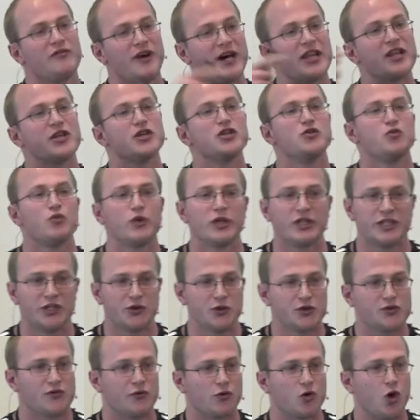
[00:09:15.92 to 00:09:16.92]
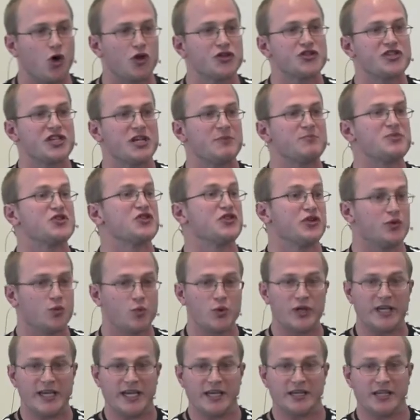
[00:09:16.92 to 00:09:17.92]
of other really useful concepts that
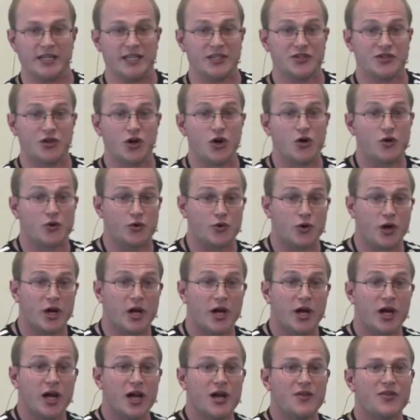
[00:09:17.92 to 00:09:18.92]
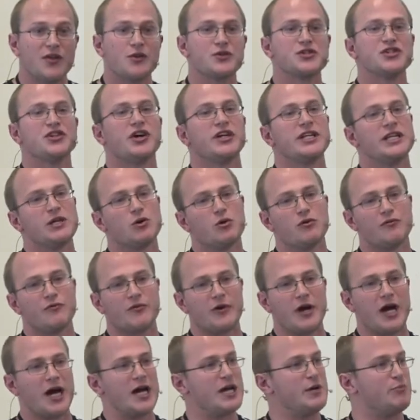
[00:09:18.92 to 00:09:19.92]
we get in tow. There's an idea of
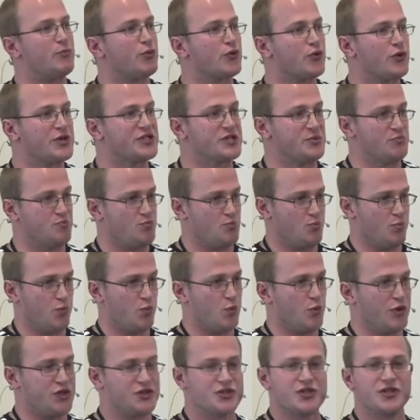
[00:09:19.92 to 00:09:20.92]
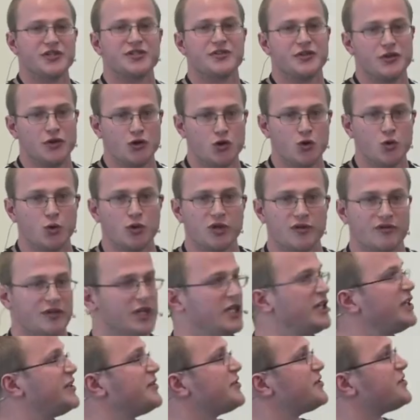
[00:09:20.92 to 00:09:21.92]
a prism, which is the dual of a
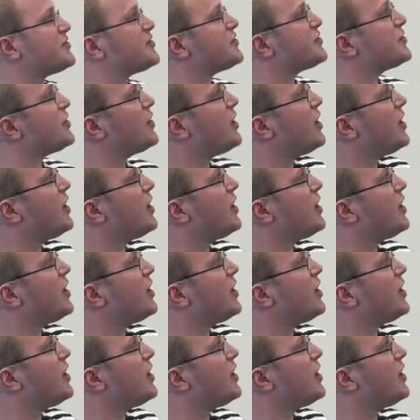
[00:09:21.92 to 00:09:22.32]
lens,